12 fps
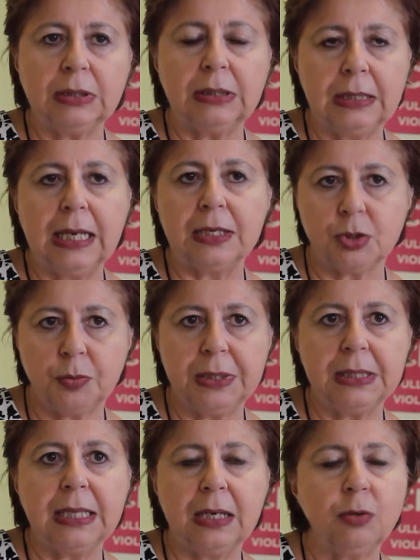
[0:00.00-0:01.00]
has to be
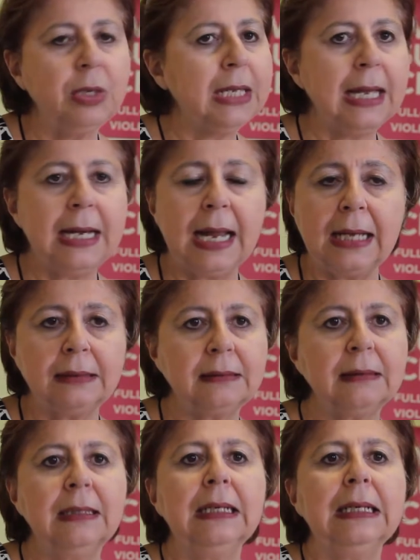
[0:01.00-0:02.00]
done. We cannot
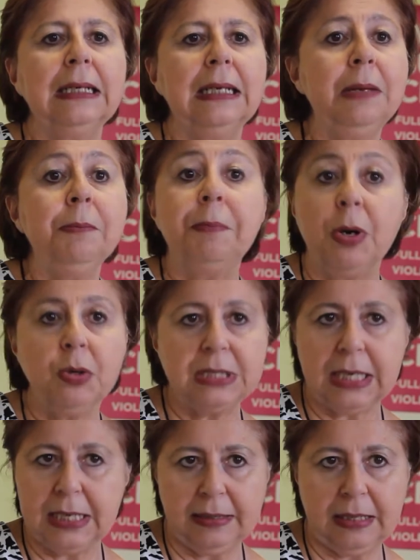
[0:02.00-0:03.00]
impose
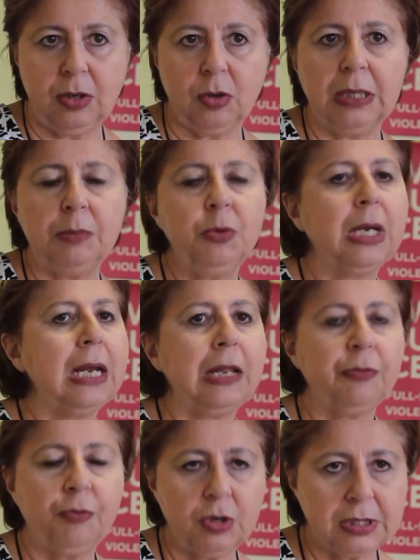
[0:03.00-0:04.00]
anything on them, we
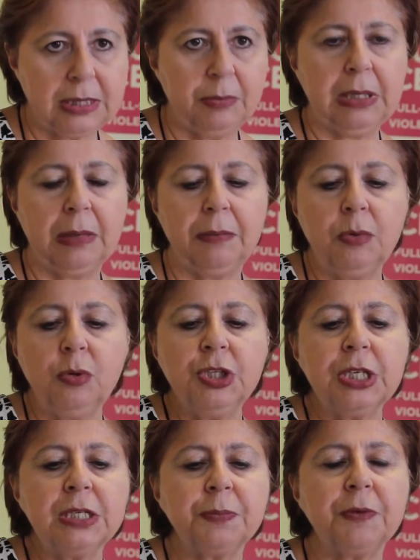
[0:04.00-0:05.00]
cannot force them in them. We're
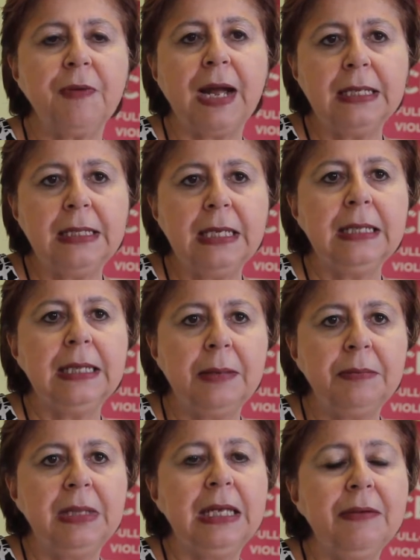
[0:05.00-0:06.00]
just providing
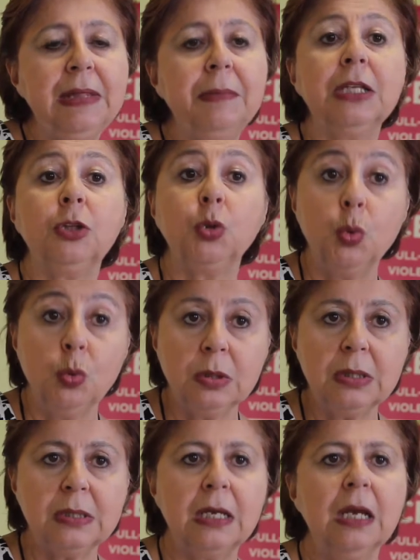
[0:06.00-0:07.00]
them, give them the
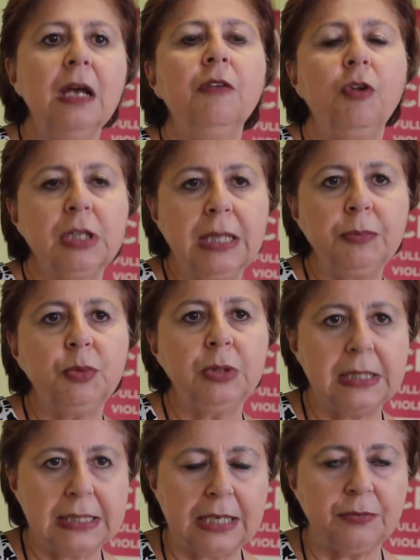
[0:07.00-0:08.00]
tools for them to
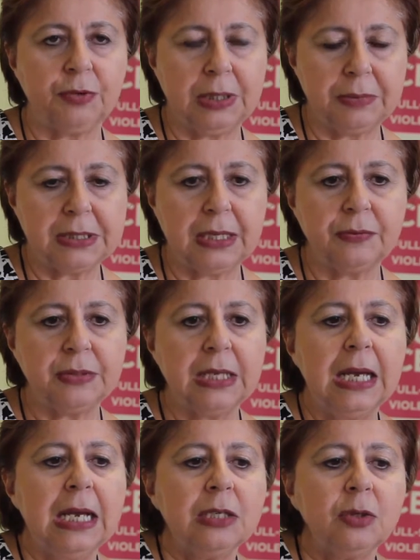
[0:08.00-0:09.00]
decide for themselves.
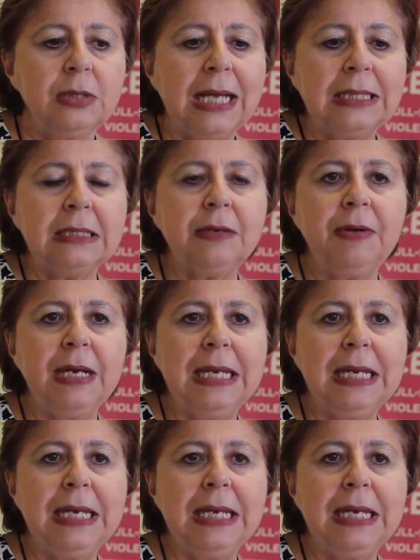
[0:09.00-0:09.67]
So that is a very